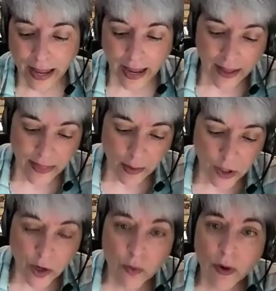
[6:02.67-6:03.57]
And then when
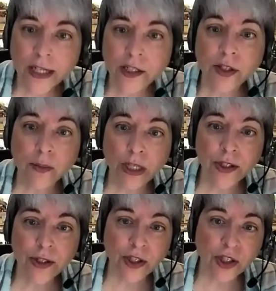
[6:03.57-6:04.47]
you're ready to do some
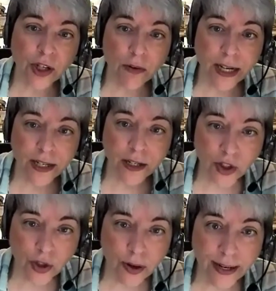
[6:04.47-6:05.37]
research and start writing your
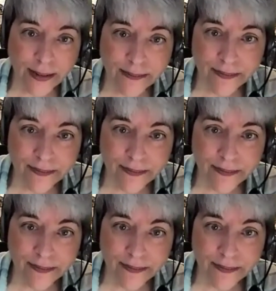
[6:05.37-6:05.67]
story,